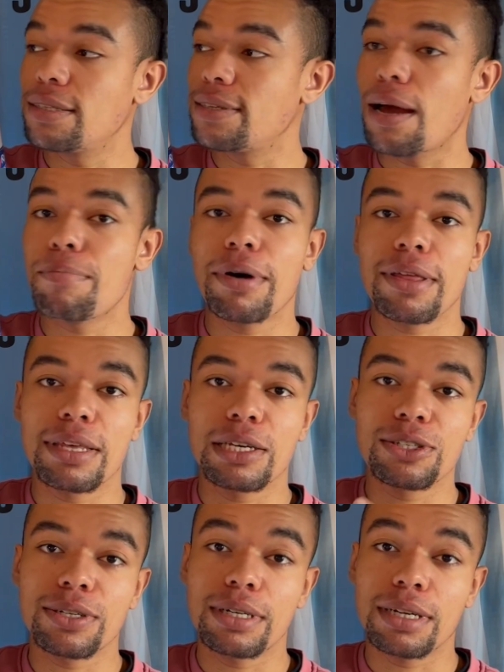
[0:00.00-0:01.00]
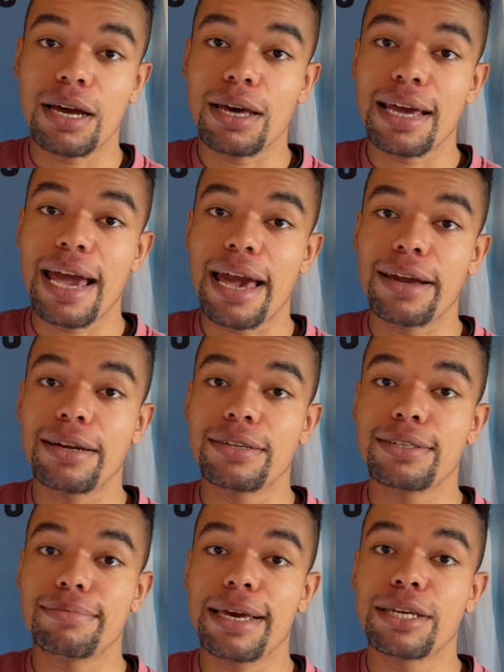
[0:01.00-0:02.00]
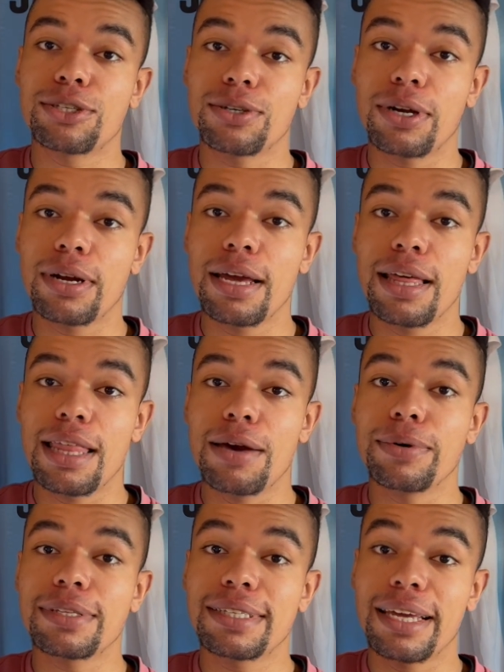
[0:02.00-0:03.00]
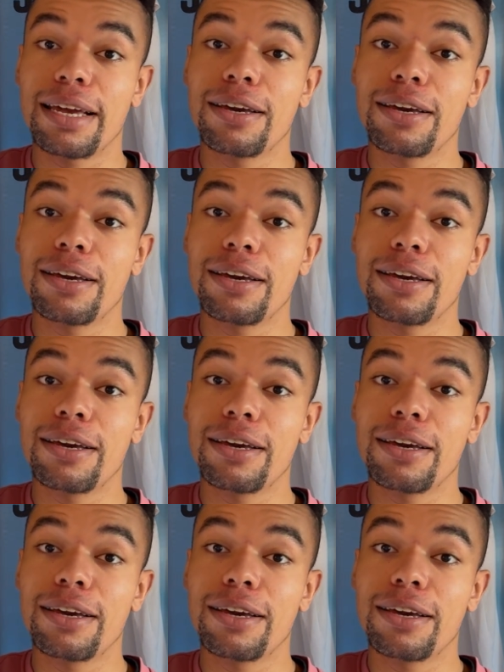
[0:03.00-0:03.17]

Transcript: So I put this shirt on a hanger to make sure it will stay in